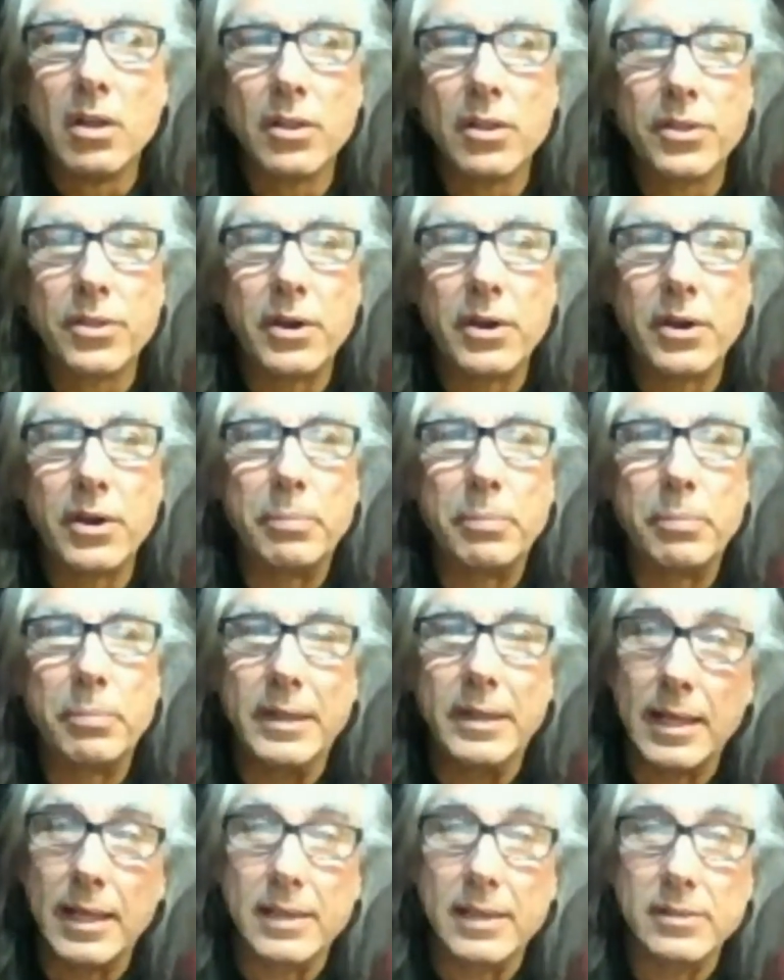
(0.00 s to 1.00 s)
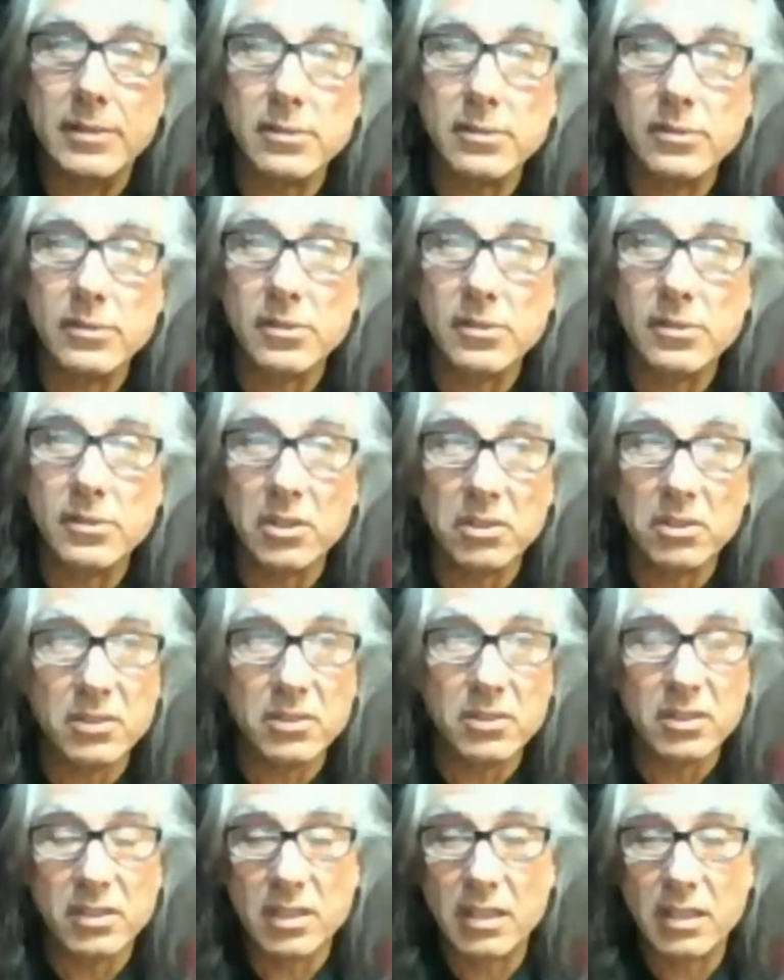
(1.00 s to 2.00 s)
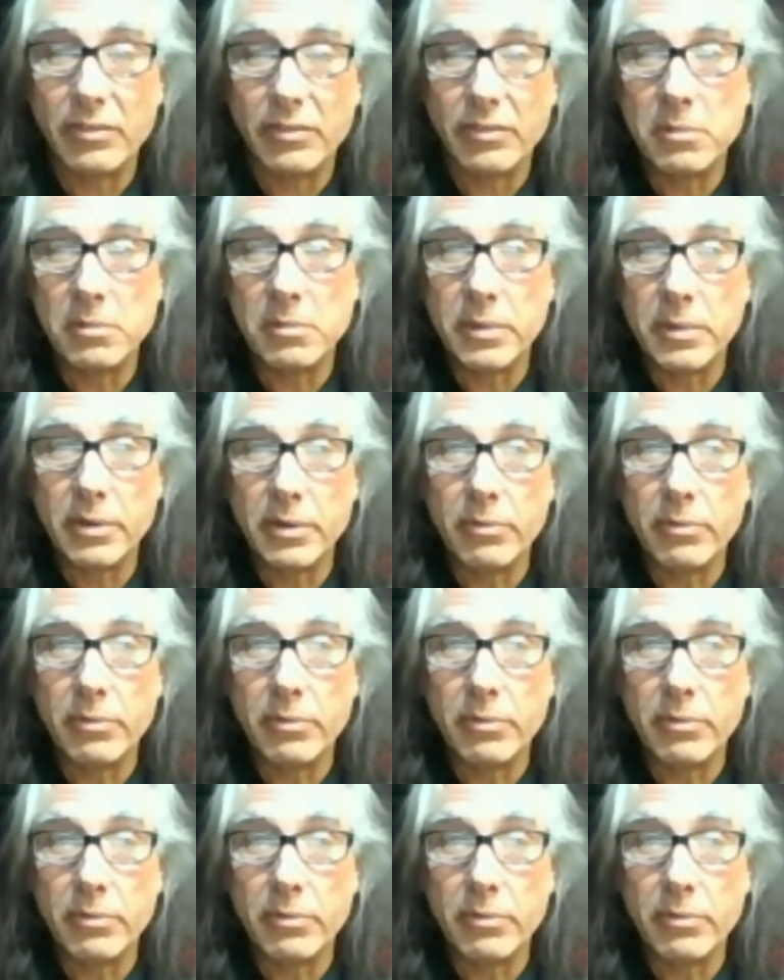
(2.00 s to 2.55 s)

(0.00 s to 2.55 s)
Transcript: therapy license, and they're just giving him the big